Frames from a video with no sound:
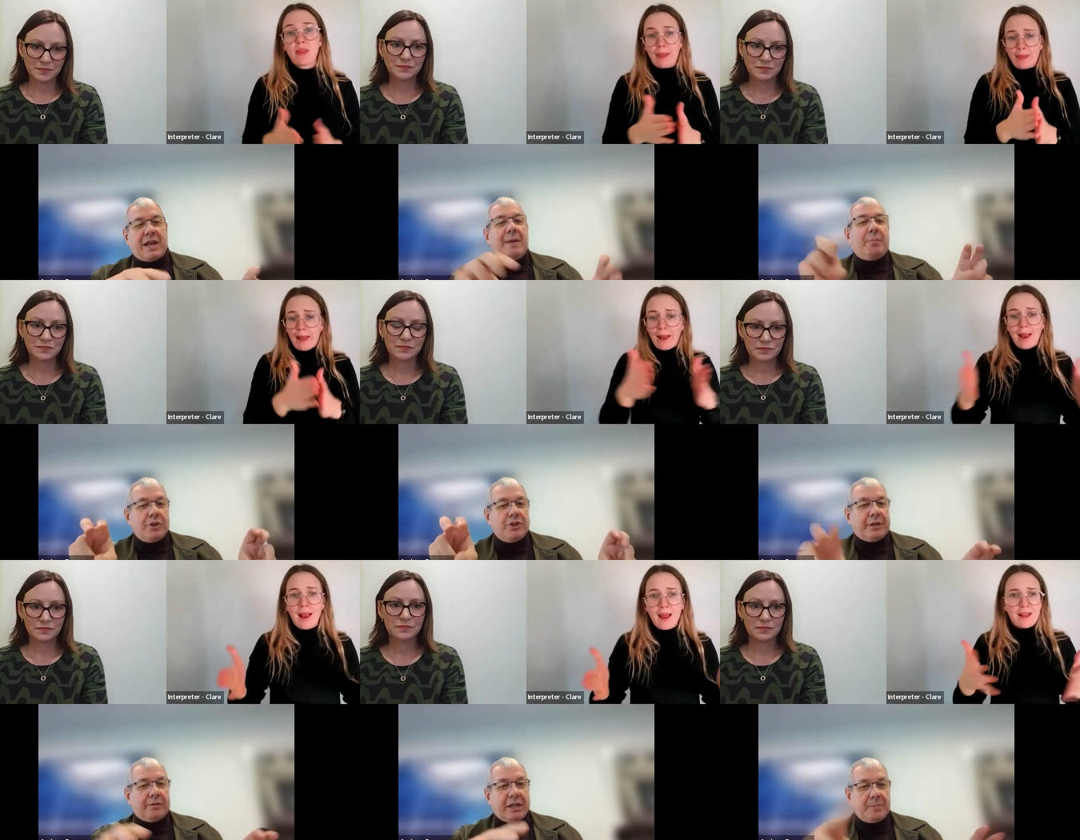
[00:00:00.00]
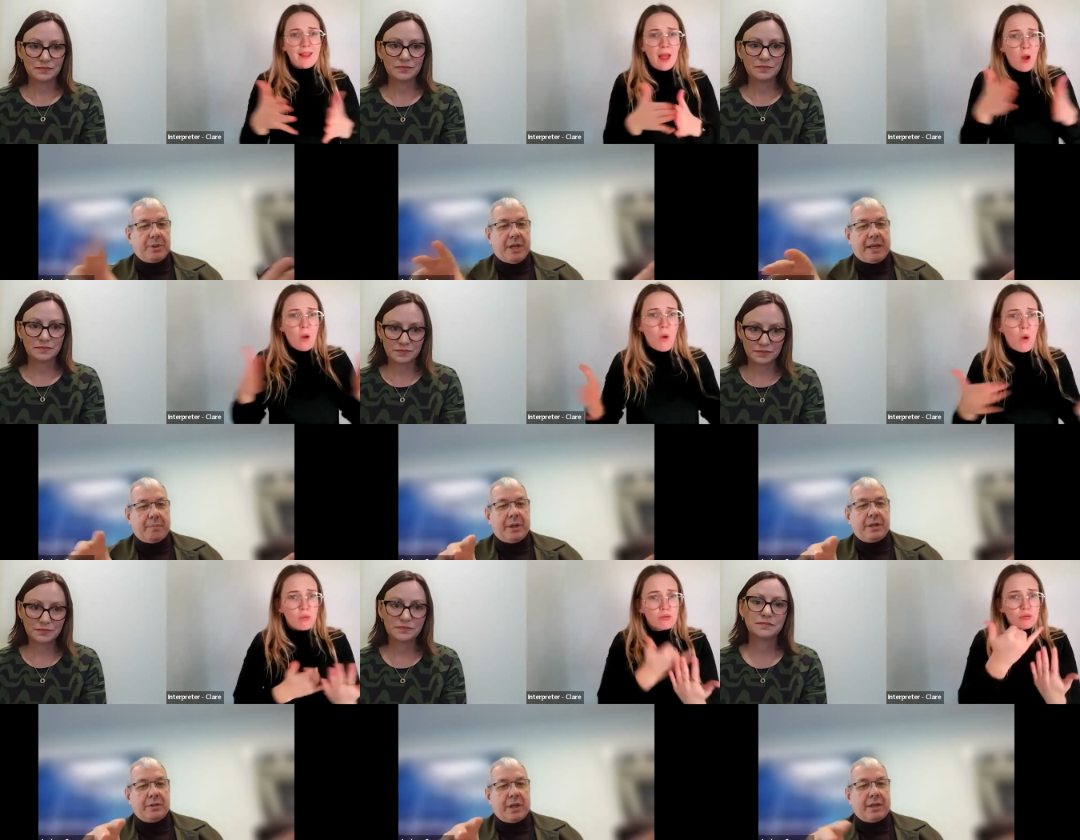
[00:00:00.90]
Speaker 1: they are project grants, but they can be
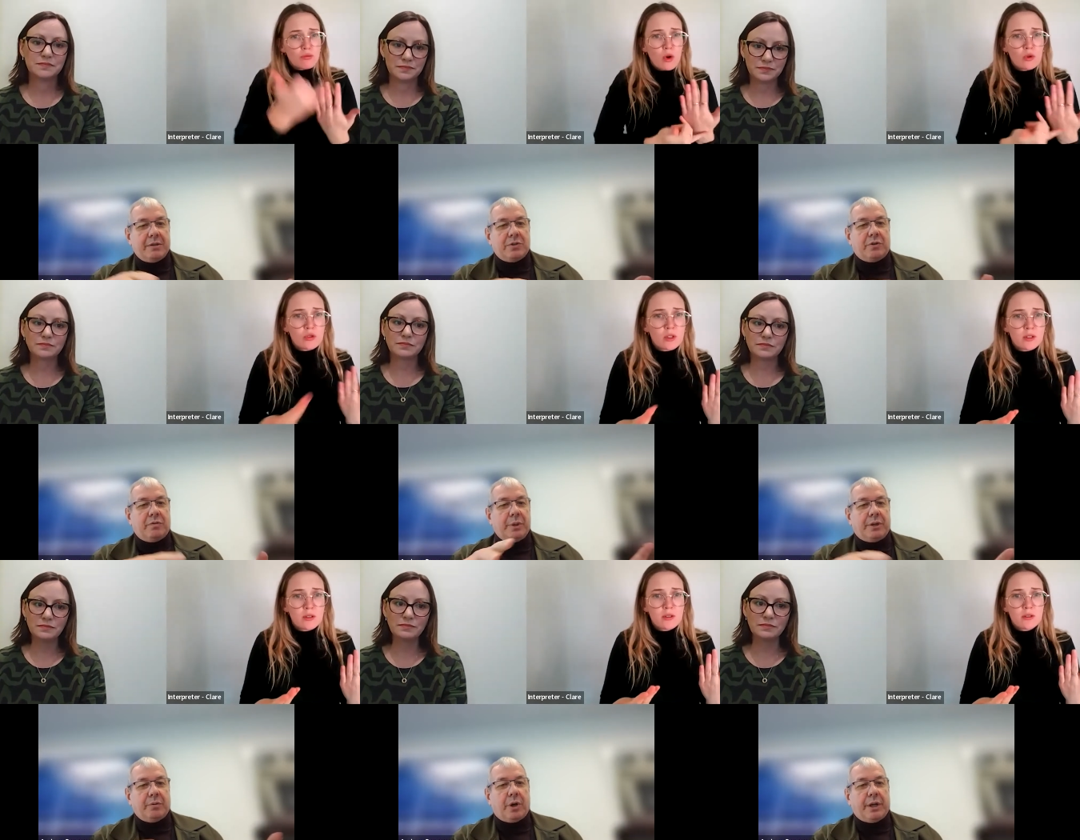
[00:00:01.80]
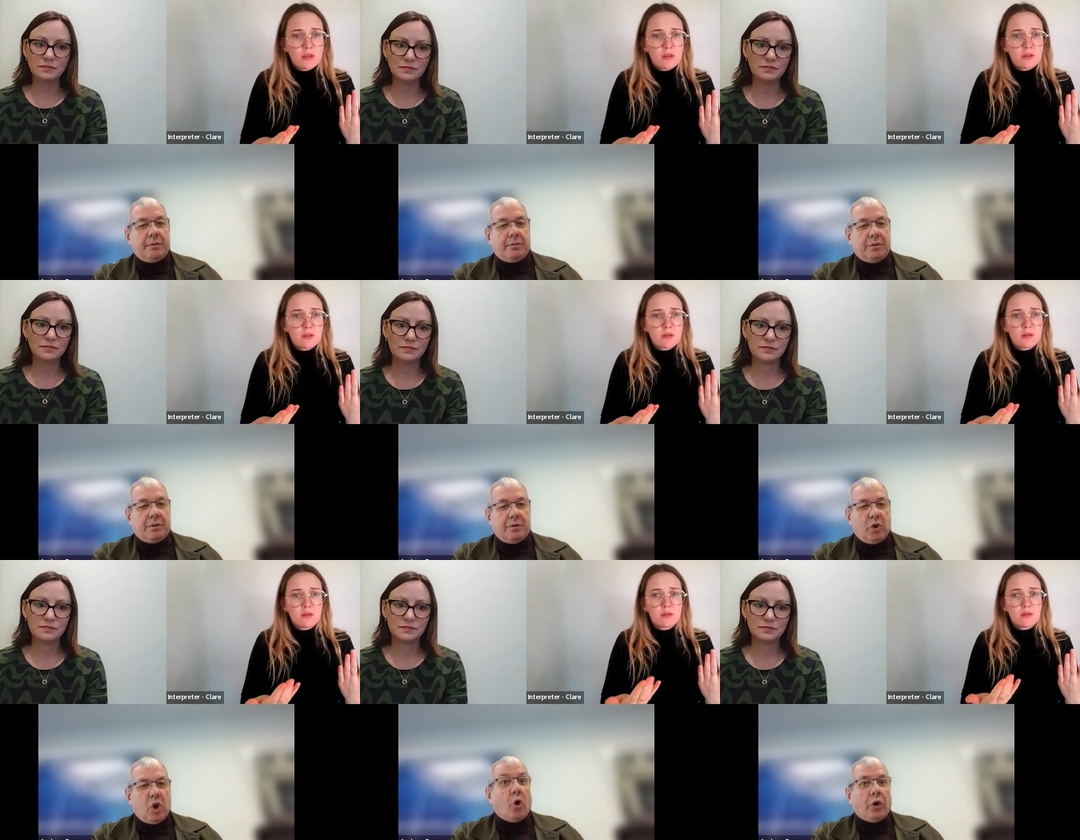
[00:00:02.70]
they can sort of be quite
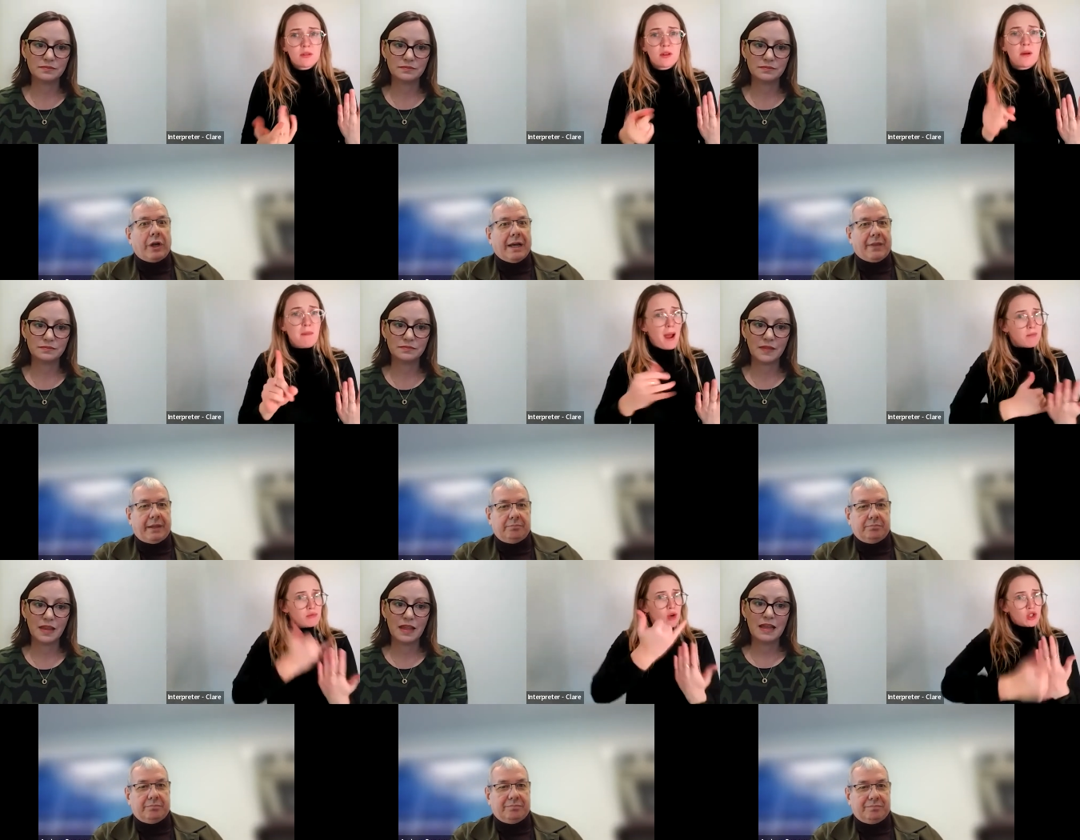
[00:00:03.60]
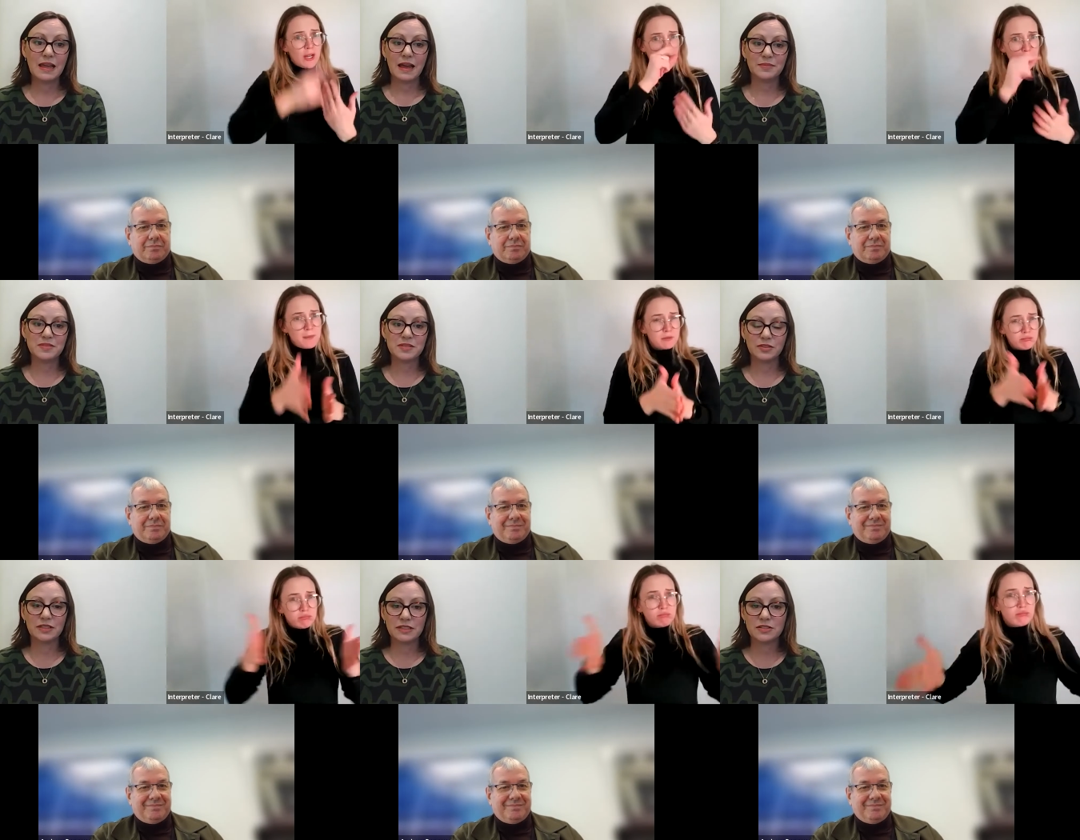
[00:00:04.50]
long, can't they?
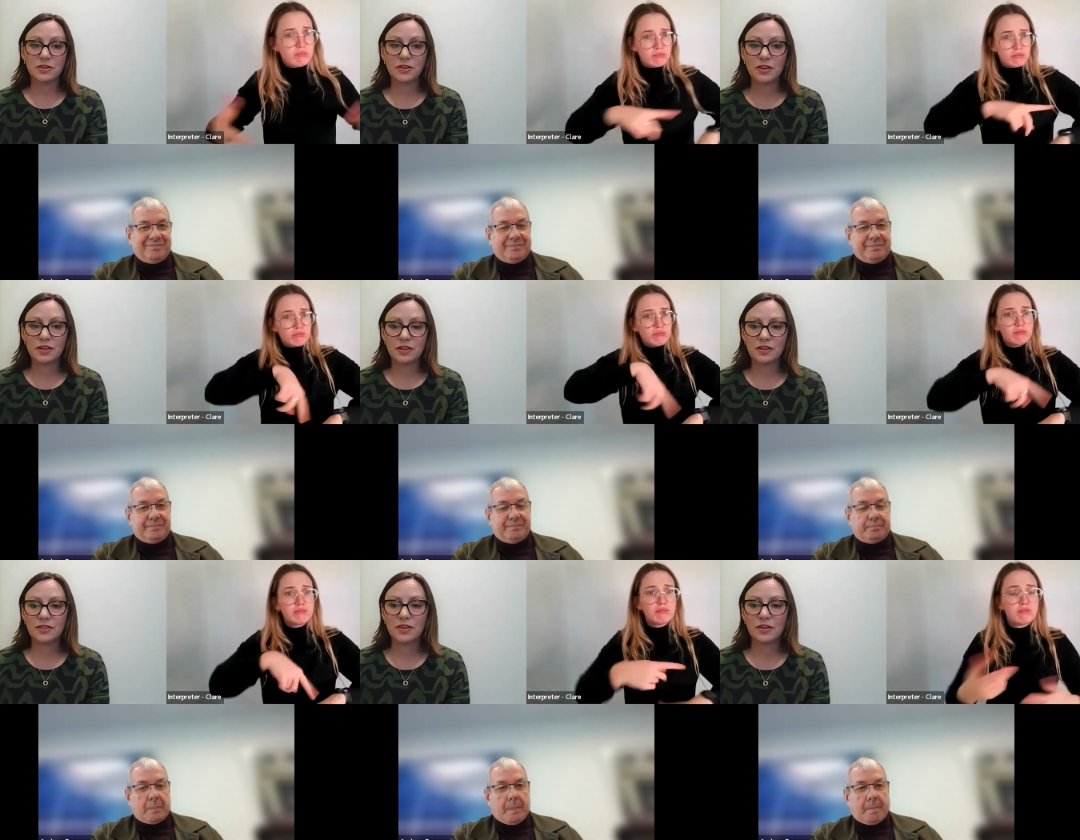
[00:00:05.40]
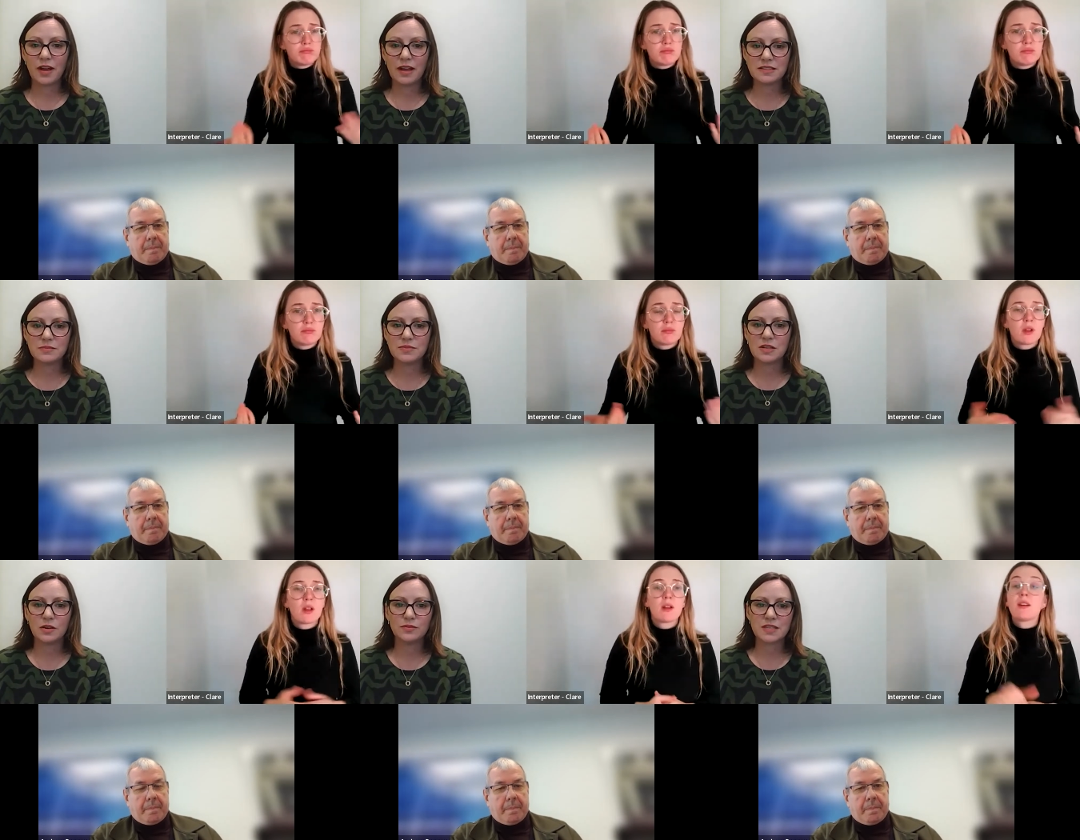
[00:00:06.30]
Speaker 2: Absolutely. So the the grants
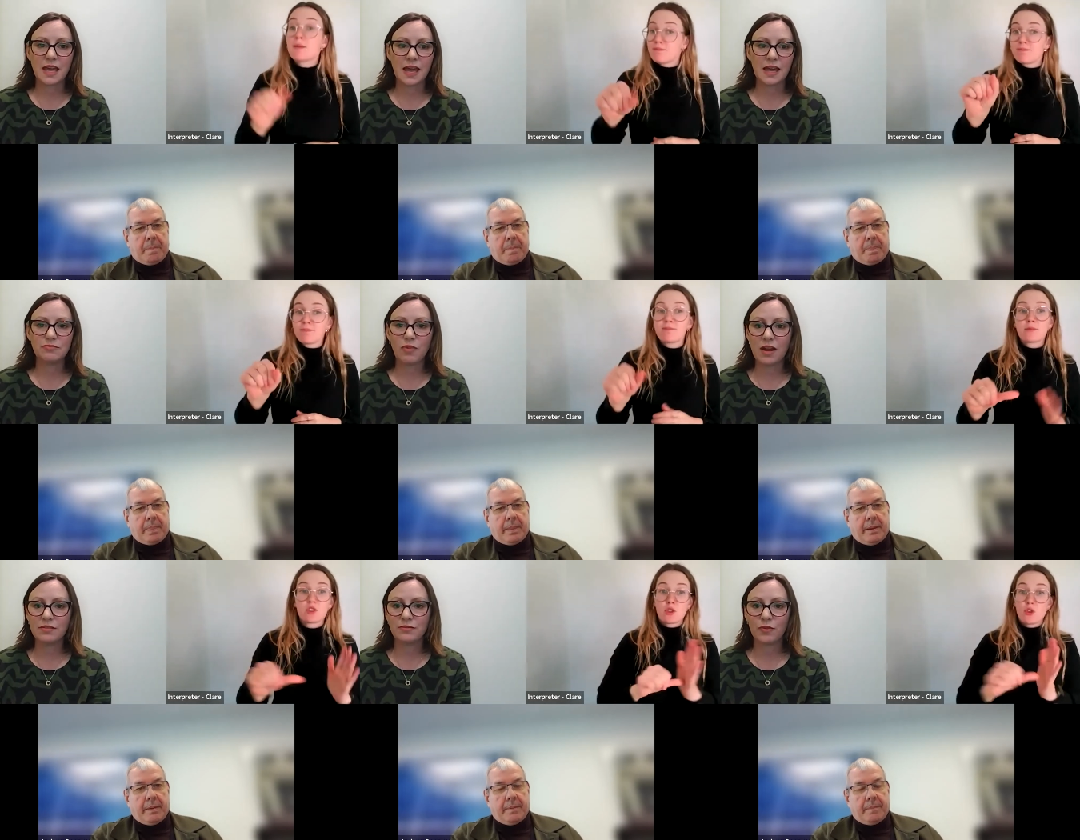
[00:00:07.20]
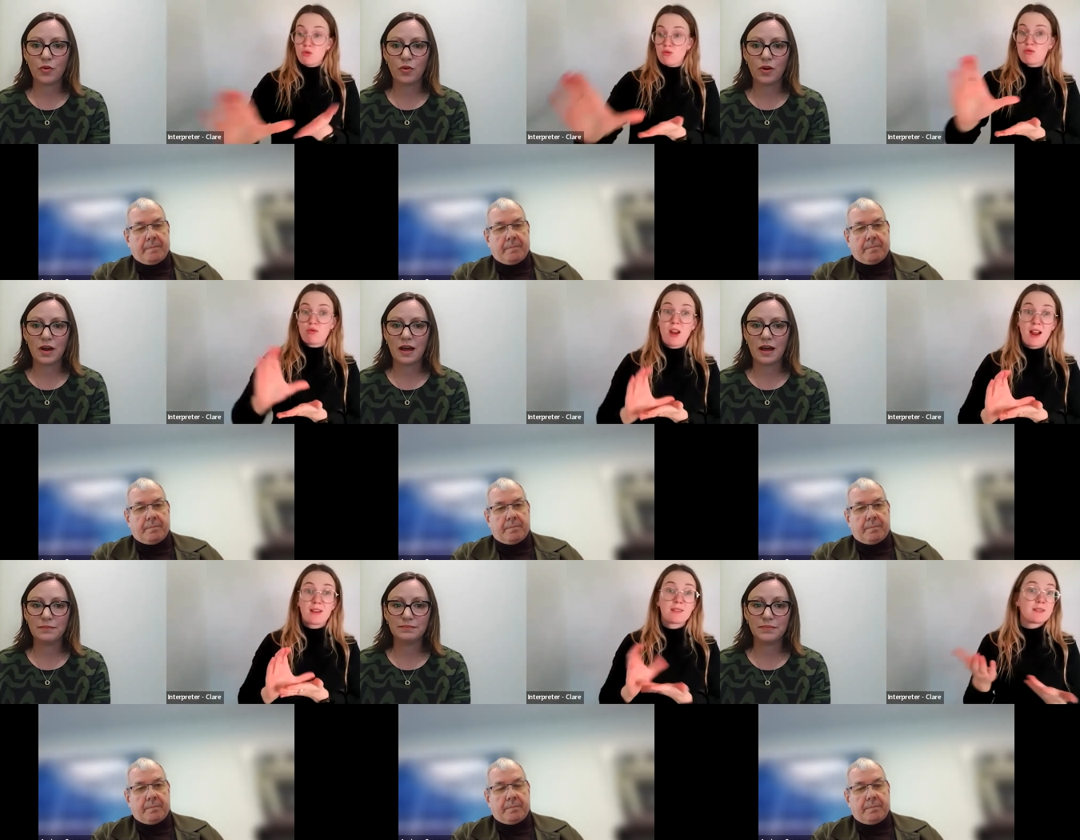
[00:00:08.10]
themselves can run for
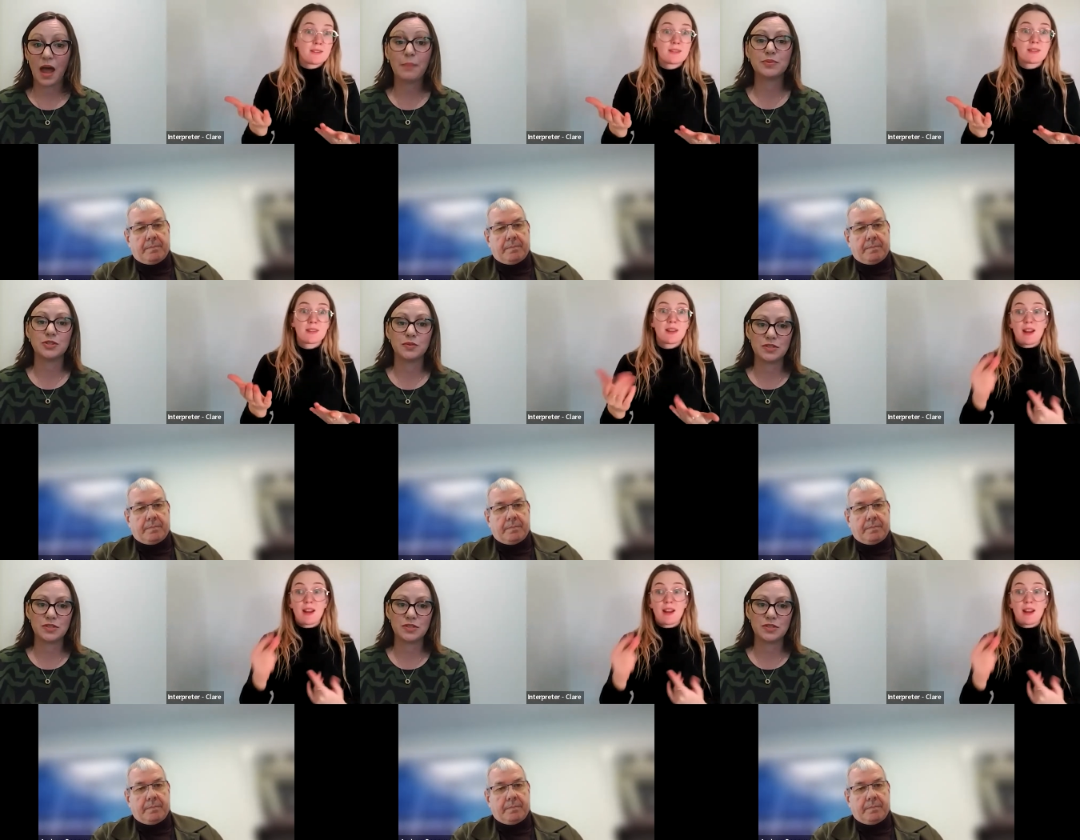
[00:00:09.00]
um, up to